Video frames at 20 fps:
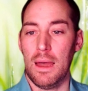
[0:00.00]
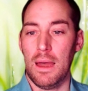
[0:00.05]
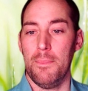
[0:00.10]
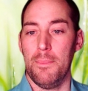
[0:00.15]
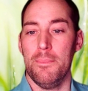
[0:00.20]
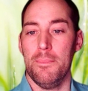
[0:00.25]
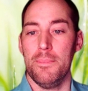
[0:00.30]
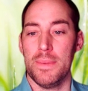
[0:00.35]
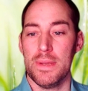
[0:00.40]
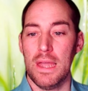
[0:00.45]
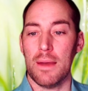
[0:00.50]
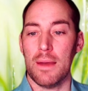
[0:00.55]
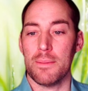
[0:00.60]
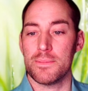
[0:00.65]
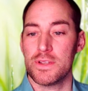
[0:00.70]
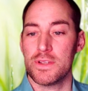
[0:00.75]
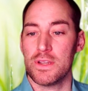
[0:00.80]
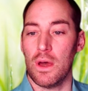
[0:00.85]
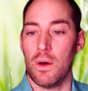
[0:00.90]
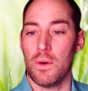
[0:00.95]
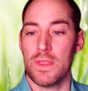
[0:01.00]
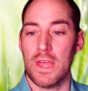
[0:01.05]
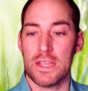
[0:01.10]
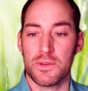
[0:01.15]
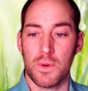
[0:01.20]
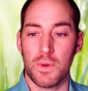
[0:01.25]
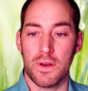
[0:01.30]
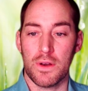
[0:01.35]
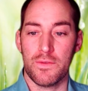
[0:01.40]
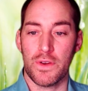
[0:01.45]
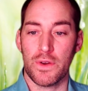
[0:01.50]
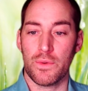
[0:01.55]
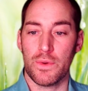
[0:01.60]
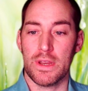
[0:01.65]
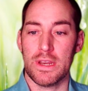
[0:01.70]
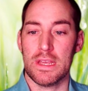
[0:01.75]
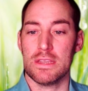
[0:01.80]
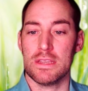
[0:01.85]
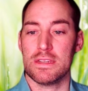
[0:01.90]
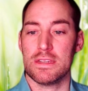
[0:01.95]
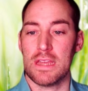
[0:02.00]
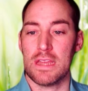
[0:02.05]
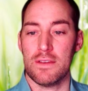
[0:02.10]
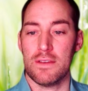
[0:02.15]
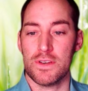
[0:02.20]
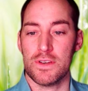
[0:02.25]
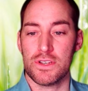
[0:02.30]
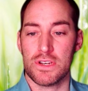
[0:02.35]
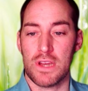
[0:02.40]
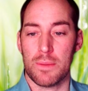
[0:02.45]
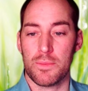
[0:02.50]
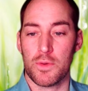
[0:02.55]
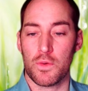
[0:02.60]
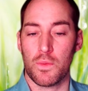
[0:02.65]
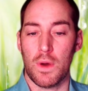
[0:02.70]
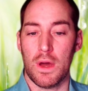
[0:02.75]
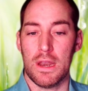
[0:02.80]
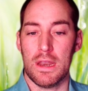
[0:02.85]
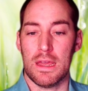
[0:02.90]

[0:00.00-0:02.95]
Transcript: Yeah, so that's one of your readings, Stanovich Chapter 1.